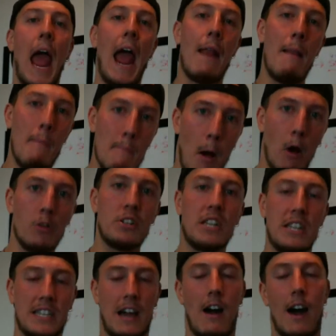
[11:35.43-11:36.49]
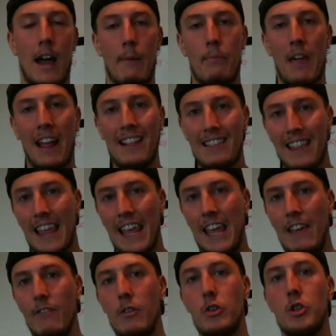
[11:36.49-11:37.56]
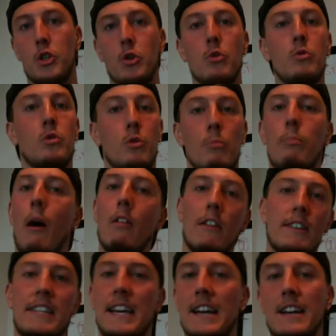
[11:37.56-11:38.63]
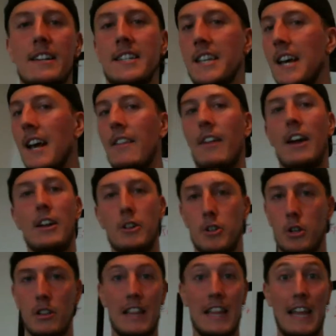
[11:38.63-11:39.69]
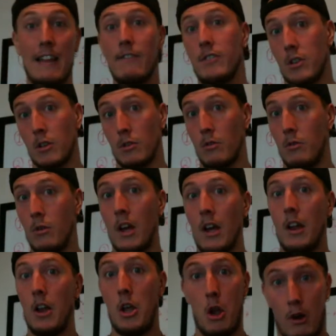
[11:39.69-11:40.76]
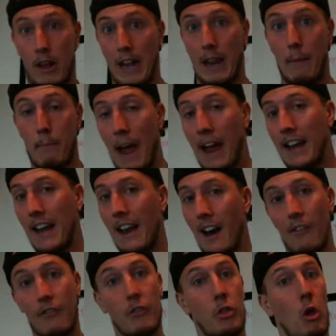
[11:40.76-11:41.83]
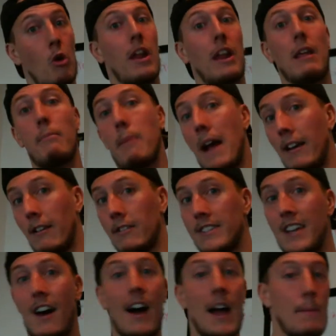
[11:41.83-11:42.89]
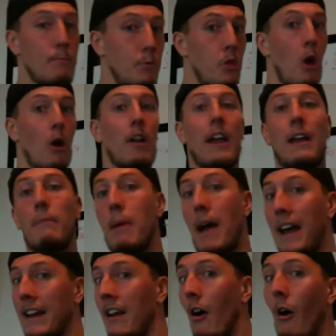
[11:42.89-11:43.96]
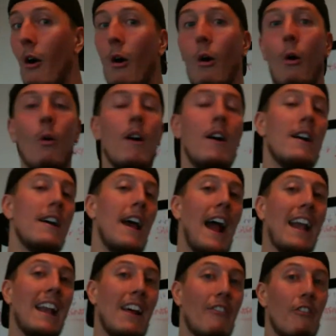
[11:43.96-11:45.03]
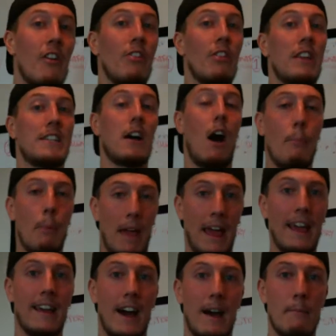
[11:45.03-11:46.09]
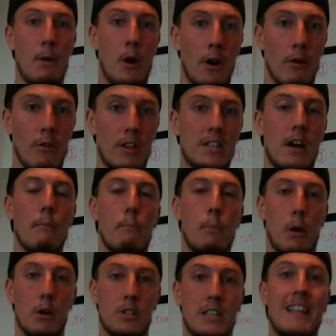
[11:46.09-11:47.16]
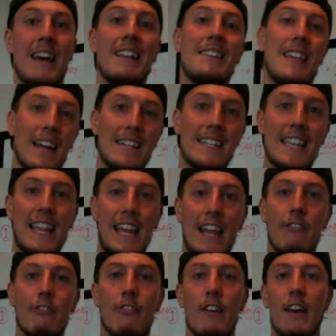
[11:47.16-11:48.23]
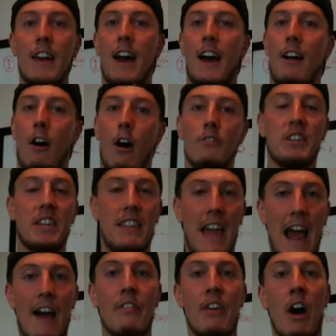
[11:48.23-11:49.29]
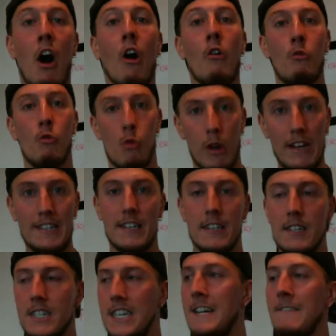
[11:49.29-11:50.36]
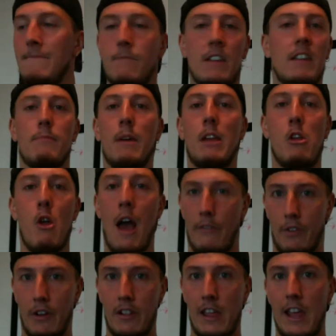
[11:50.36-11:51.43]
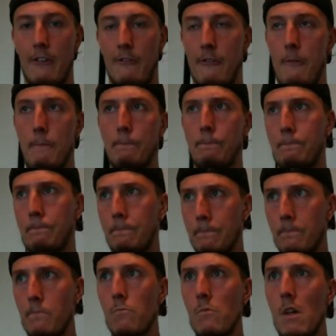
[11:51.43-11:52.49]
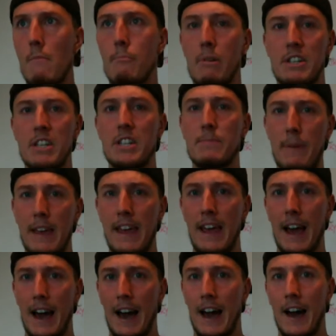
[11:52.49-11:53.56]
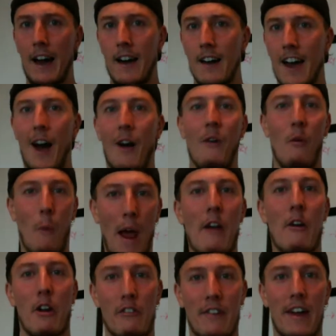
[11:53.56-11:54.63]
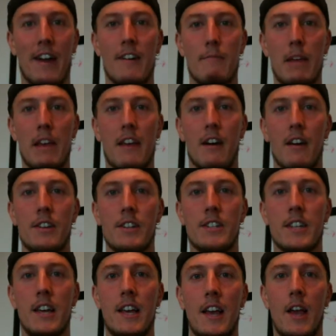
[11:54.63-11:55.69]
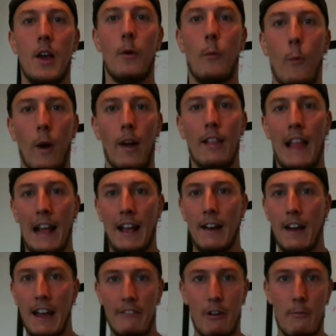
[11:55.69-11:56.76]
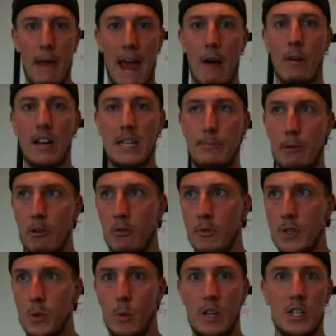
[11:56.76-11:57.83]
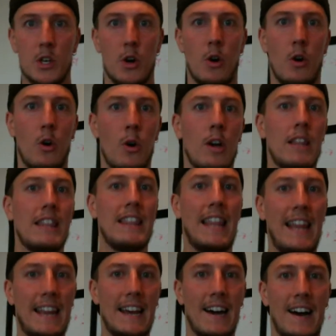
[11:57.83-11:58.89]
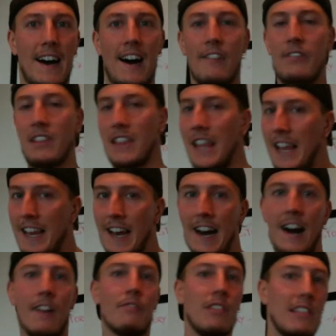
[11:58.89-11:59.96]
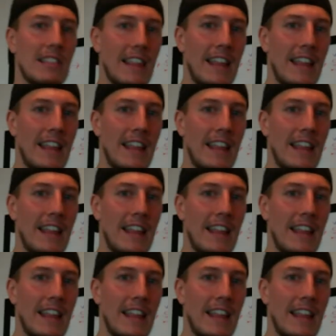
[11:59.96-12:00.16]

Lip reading: And most of the time they leave due to politics. They leave to not getting paid enough, not getting paid on time, not getting paid at all. And if the top income earner or the top person that does leave, obviously they have their own reasons. That doesn't mean you have to leave, but just be aware of it, because from our experience, we saw leader after leader after